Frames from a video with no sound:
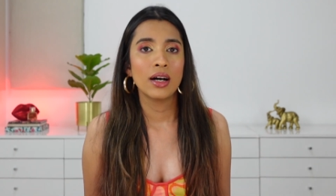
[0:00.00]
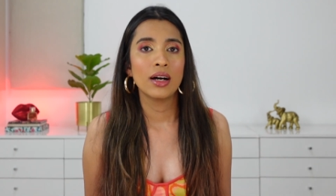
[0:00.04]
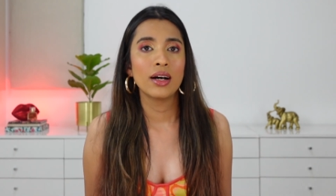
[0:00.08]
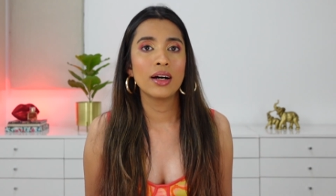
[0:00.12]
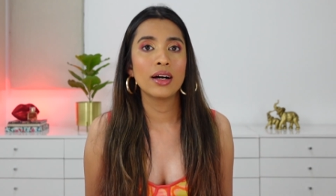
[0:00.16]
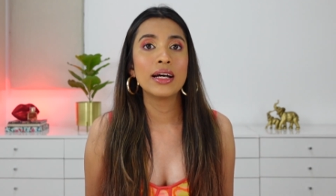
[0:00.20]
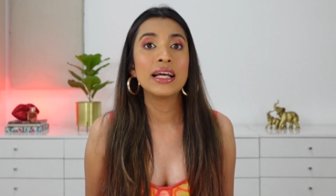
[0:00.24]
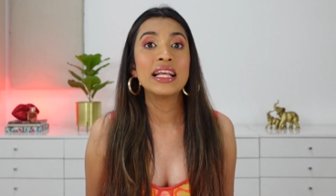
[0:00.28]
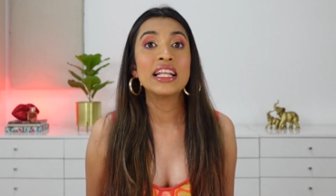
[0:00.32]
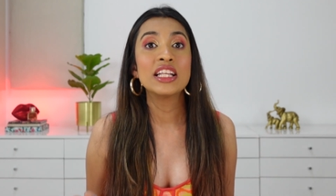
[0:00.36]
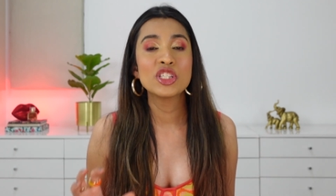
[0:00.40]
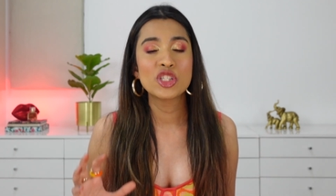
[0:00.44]

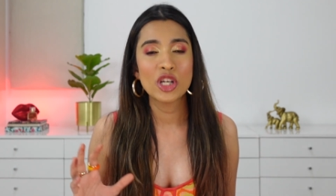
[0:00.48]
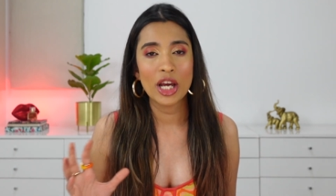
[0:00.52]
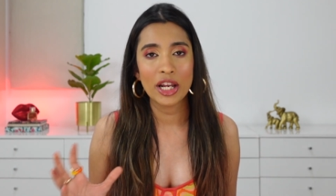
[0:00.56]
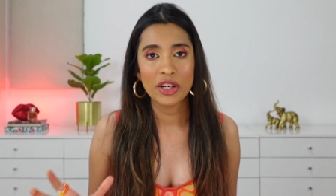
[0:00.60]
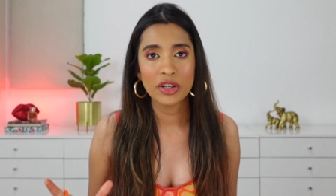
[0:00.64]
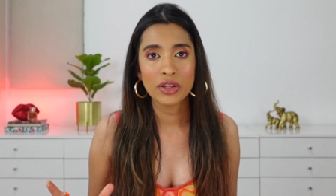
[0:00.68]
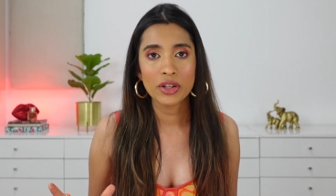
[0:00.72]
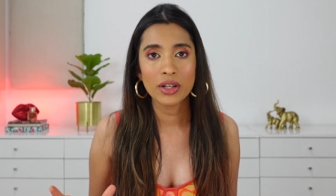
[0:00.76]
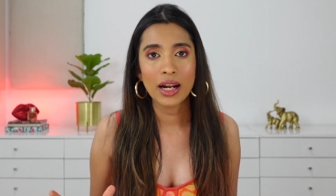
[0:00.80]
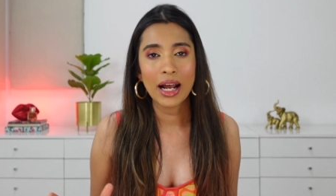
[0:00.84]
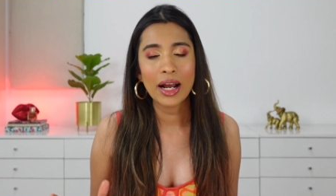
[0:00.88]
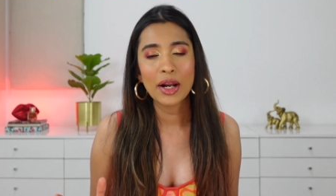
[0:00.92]
in
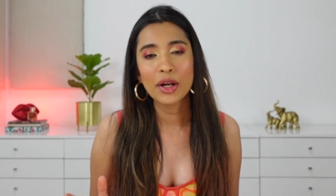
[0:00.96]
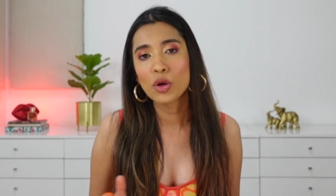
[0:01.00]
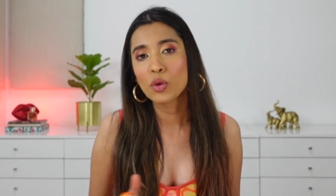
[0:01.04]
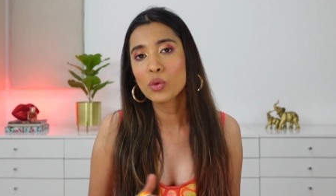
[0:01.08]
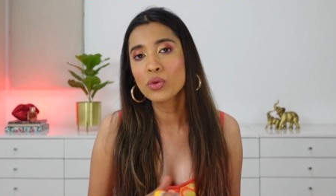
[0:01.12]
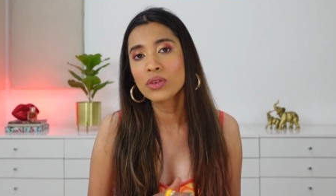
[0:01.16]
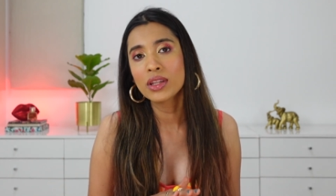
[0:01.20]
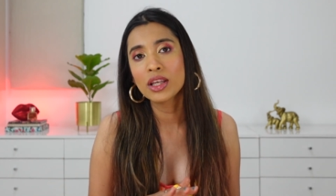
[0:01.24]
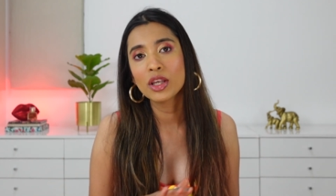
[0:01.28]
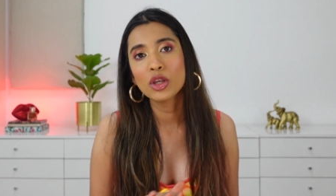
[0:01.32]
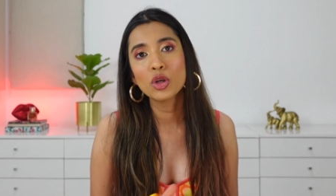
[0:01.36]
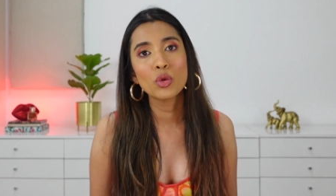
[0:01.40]
general, I
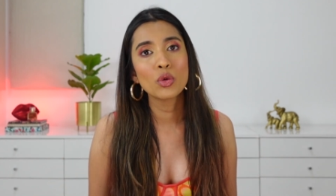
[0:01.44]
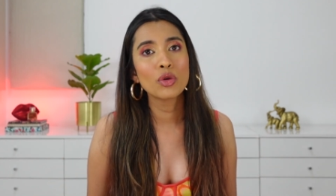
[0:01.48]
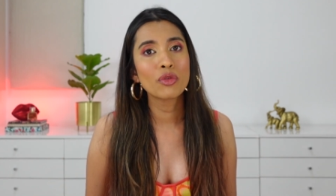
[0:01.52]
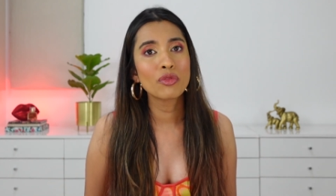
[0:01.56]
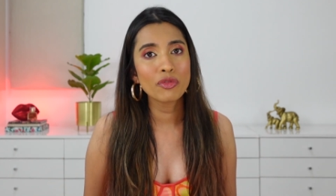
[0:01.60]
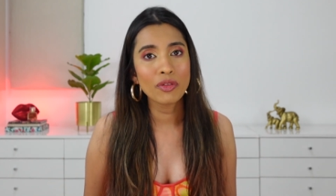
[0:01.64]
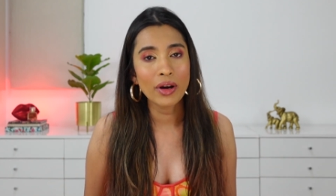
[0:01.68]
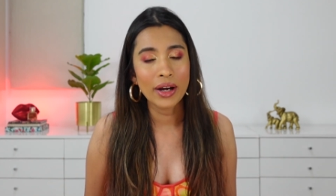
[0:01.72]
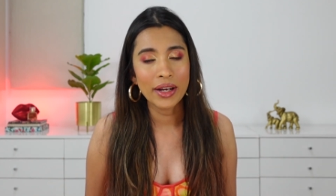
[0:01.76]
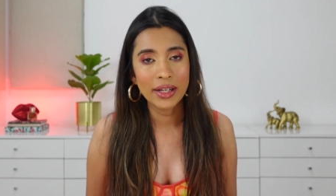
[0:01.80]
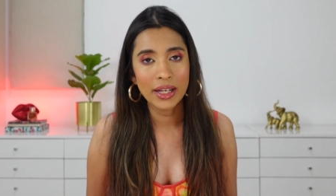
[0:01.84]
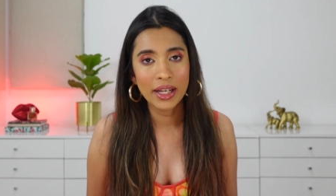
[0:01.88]
don't think you would
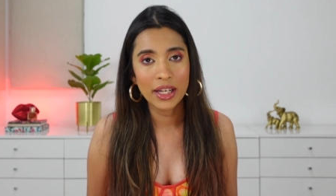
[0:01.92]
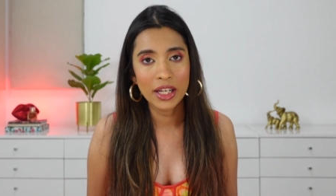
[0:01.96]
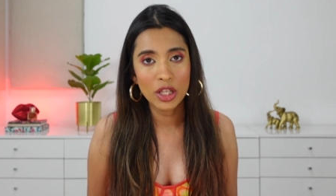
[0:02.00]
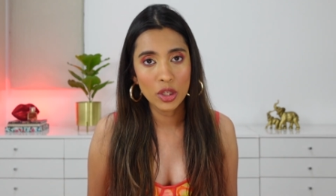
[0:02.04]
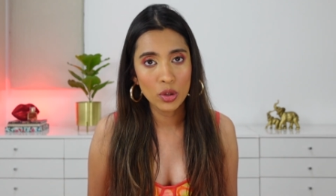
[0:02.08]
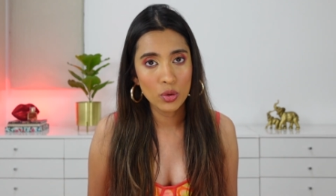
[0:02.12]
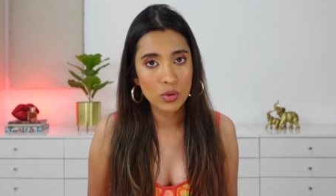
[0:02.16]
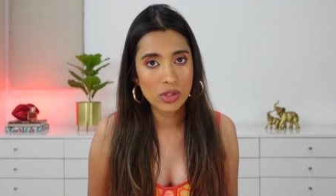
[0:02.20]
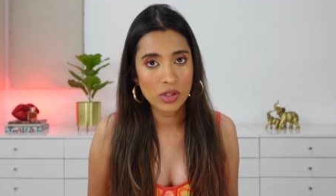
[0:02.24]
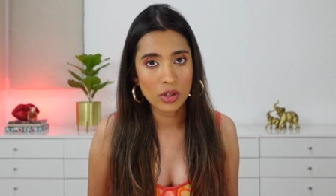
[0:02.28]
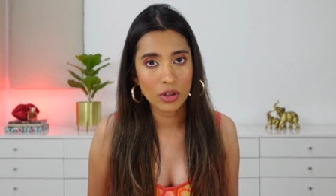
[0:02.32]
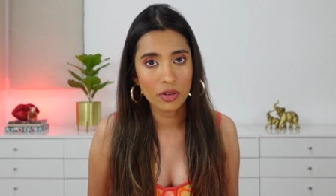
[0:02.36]
find any
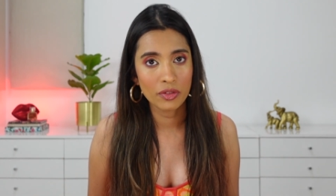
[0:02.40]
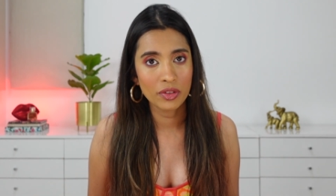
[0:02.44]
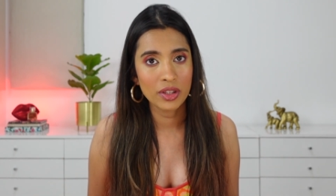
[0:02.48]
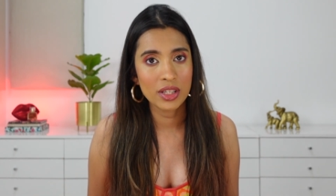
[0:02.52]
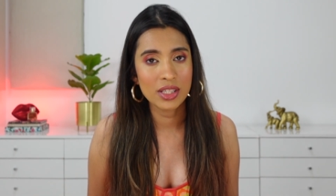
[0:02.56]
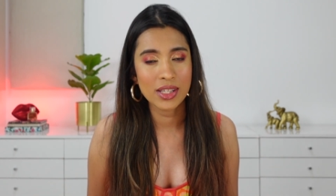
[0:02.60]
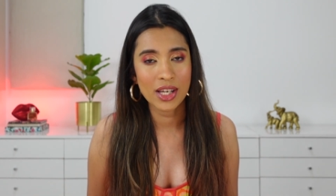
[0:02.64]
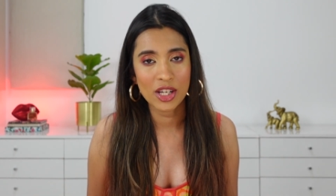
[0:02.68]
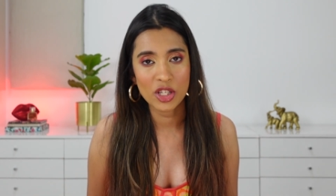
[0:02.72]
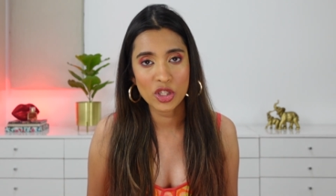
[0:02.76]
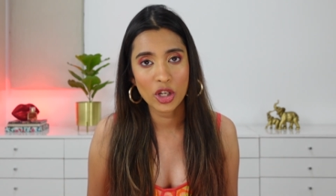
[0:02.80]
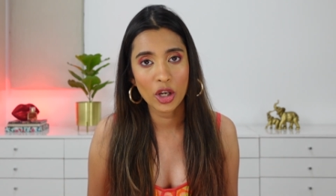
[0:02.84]
use out of
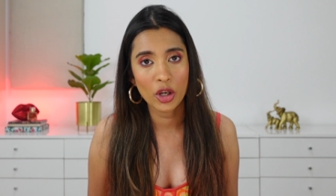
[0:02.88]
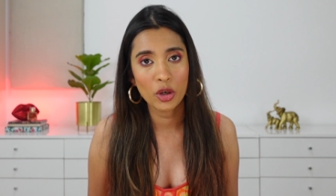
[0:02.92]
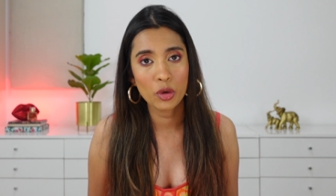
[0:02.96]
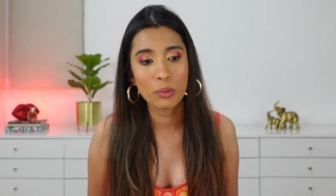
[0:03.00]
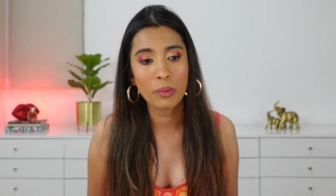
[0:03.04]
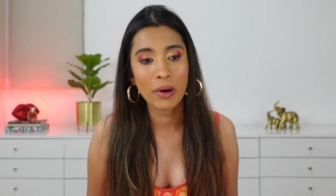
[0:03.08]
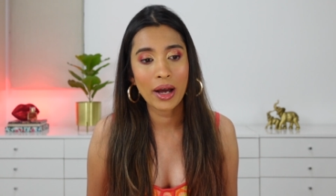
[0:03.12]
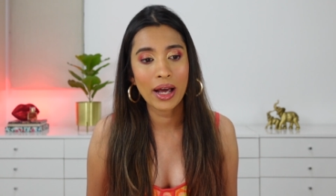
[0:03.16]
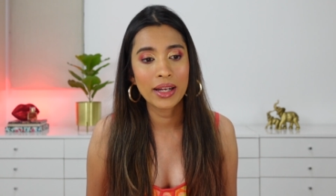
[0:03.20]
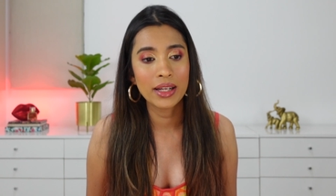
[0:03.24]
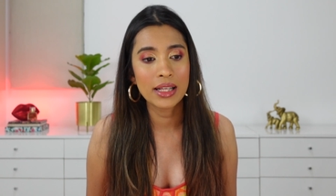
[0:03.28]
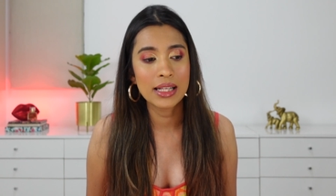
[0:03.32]
these eyeshadow
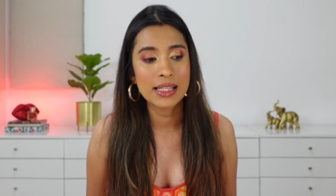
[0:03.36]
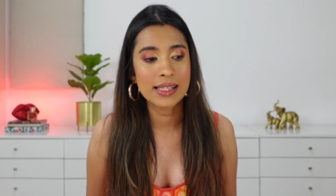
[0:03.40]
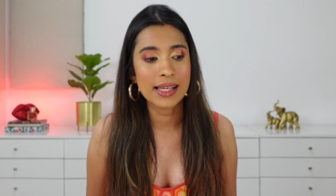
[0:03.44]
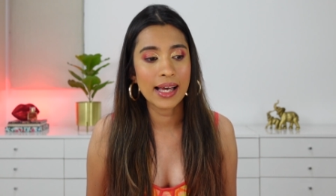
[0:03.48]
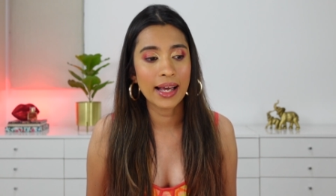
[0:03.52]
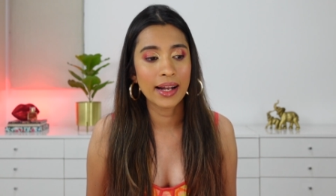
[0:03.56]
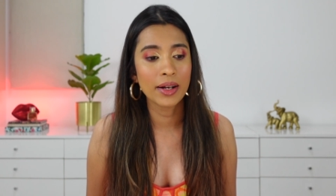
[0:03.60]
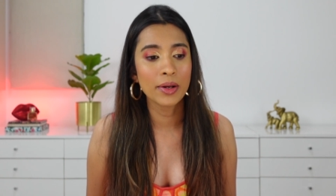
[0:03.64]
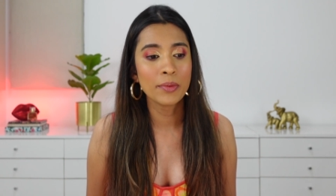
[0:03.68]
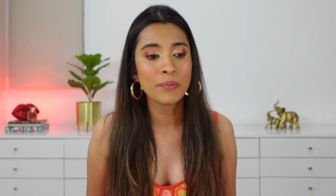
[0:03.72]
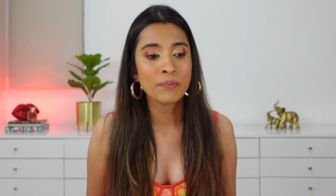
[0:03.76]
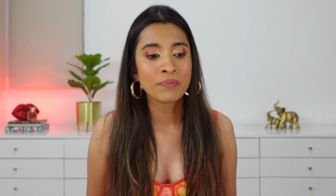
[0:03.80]
palettes.
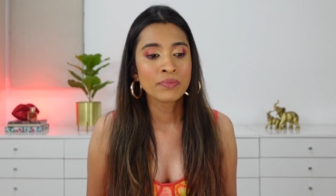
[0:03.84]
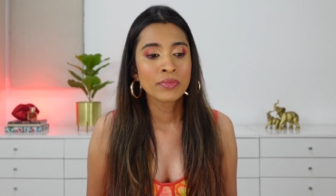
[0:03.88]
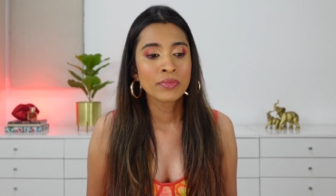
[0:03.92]
And